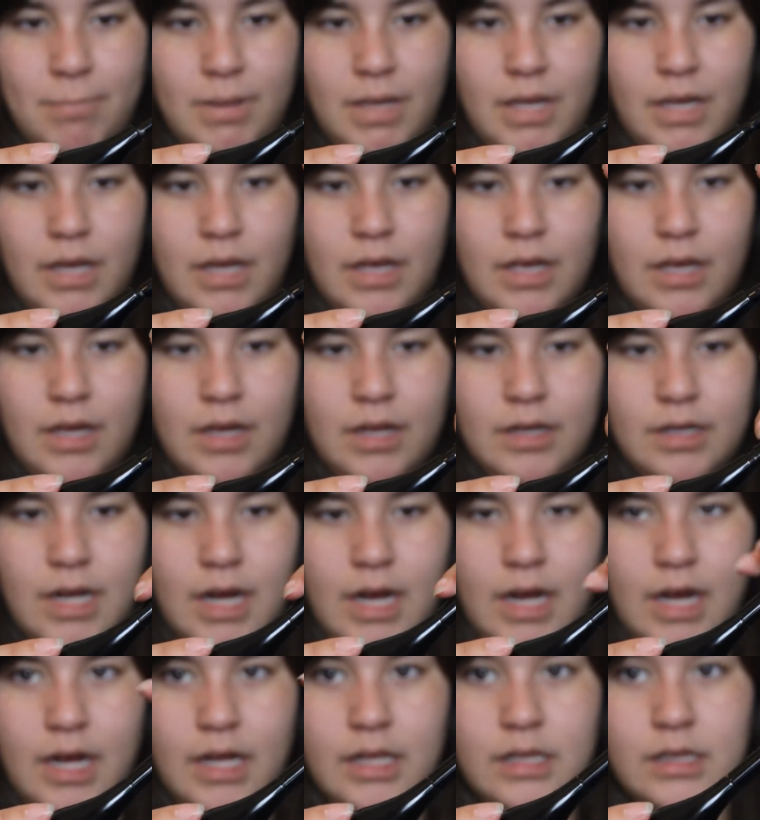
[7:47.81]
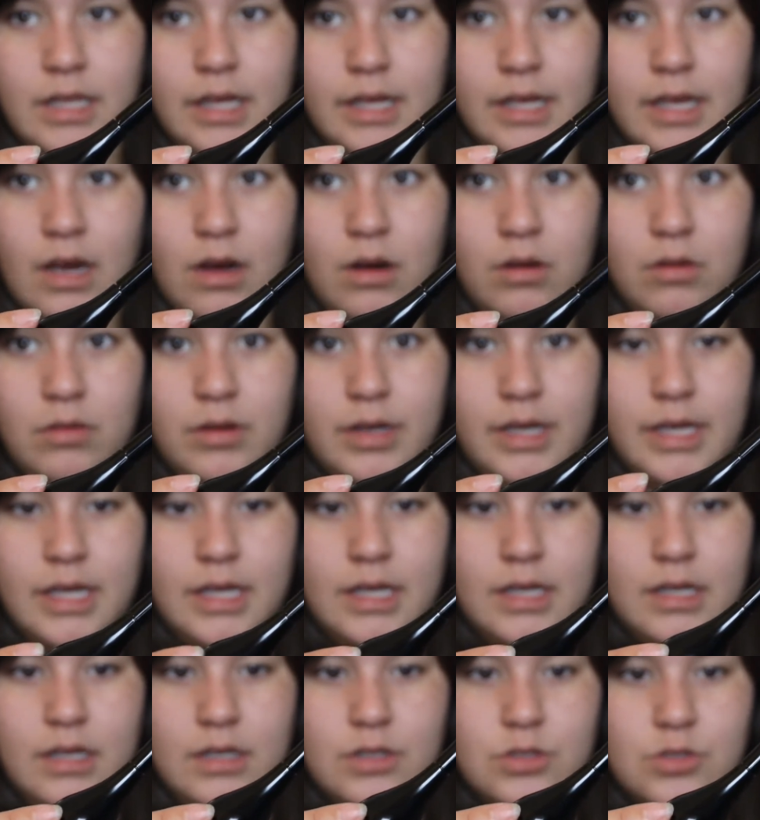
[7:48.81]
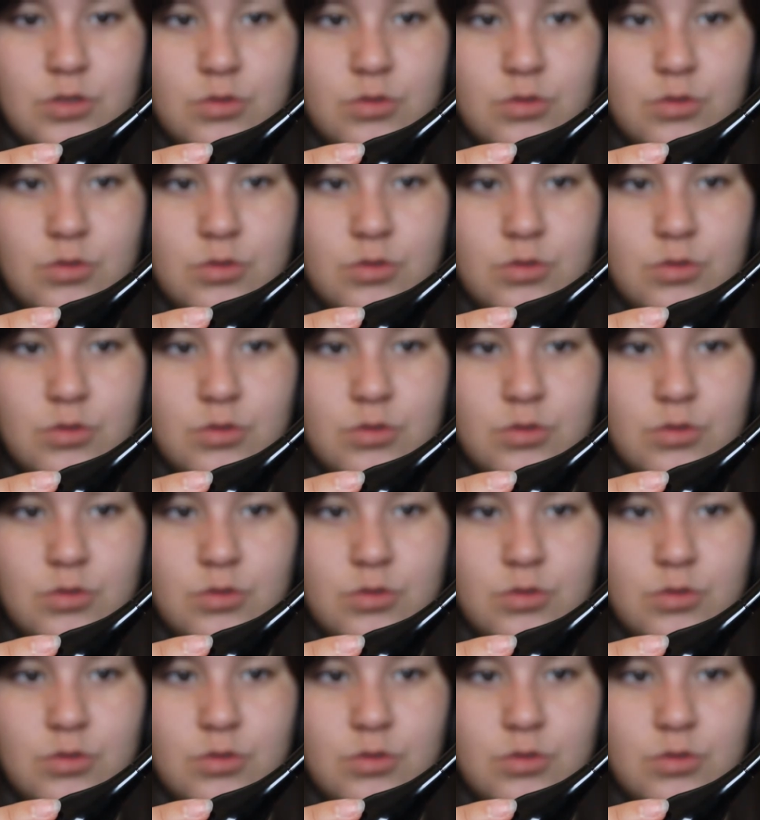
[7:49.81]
And I like how it